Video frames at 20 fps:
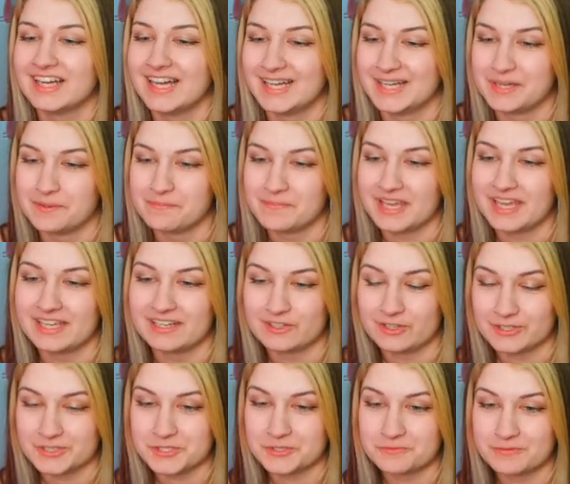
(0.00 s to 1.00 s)
um, and
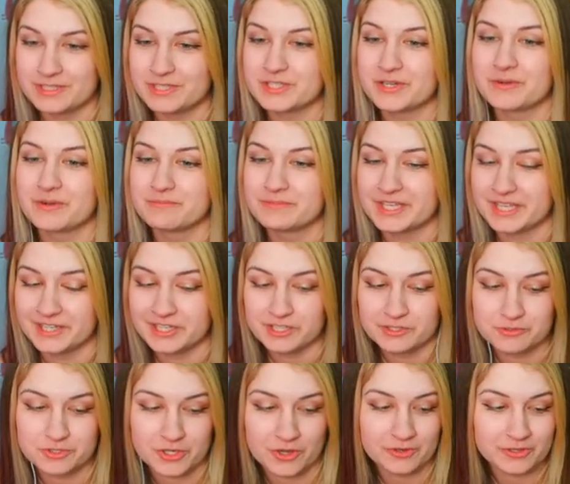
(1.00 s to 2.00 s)
also, Vito, I'm sending you
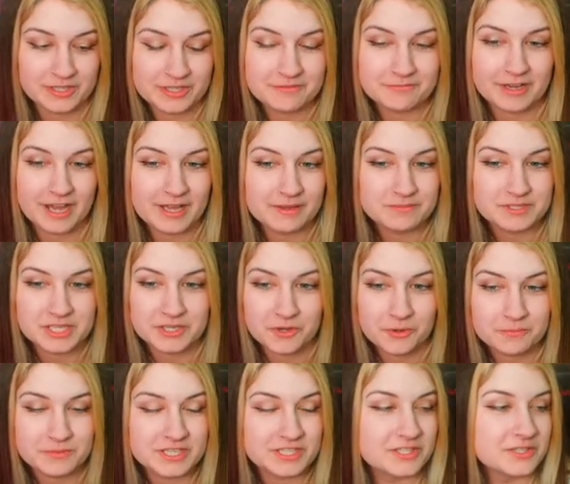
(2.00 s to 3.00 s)
Zhongli vibes. I
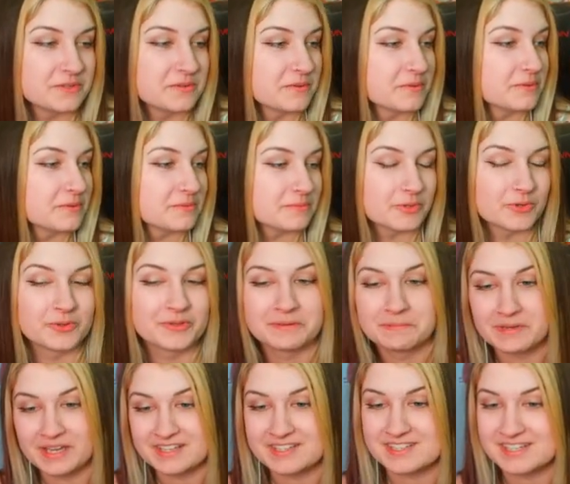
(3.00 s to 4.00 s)
hope that you pull him
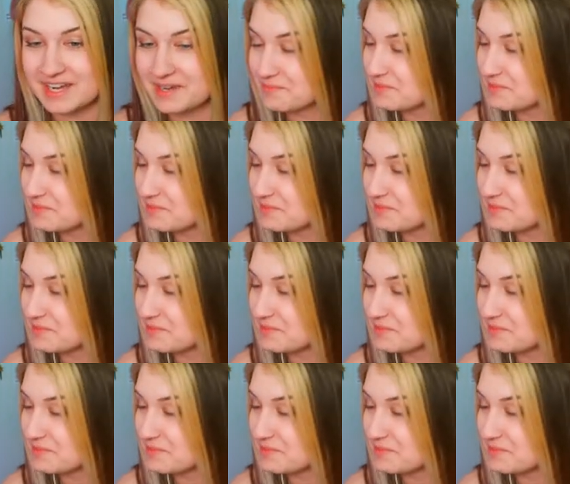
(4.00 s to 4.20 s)
next time